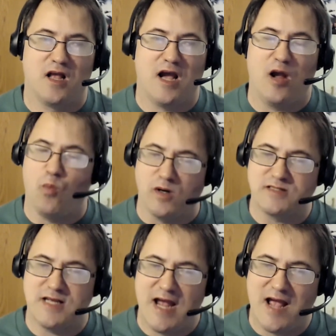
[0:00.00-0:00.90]
I
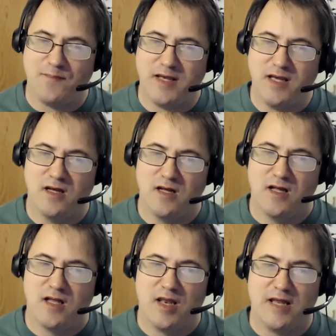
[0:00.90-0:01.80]
wasn't happy.
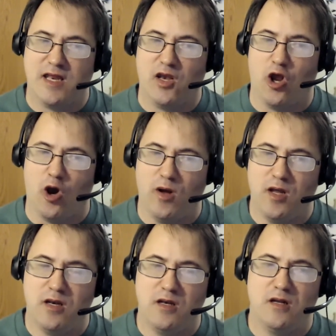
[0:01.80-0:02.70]
I didn't know
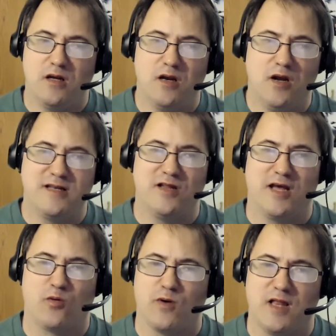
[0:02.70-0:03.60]
it you know, I didn't
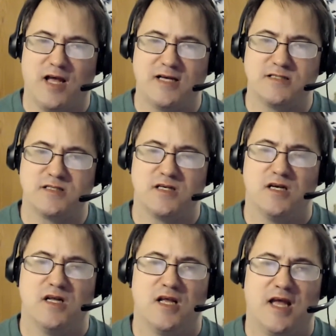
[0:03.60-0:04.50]
like realize.
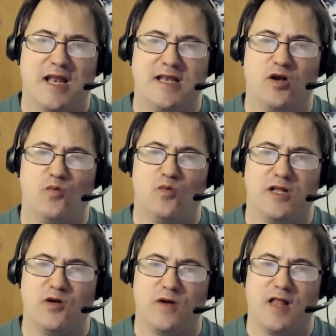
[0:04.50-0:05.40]
I didn't
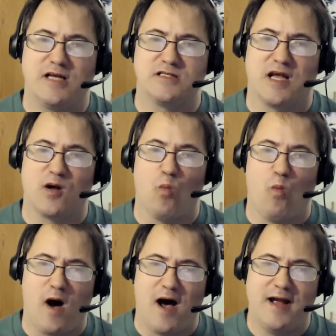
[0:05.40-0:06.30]
really realize like
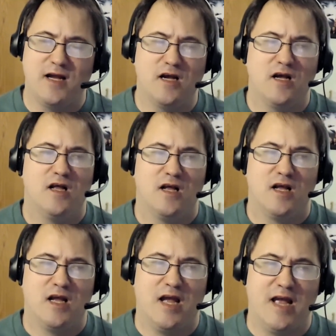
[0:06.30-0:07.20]
why
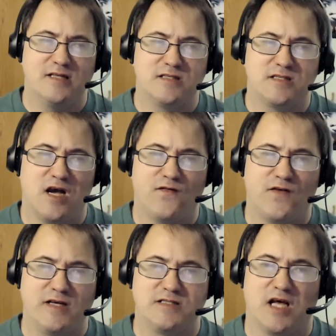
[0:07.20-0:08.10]
and stuff
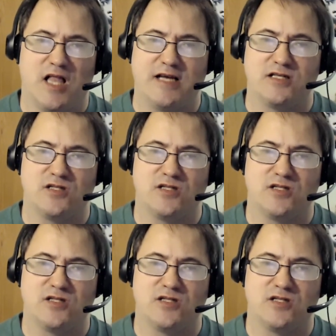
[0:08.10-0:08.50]
until I,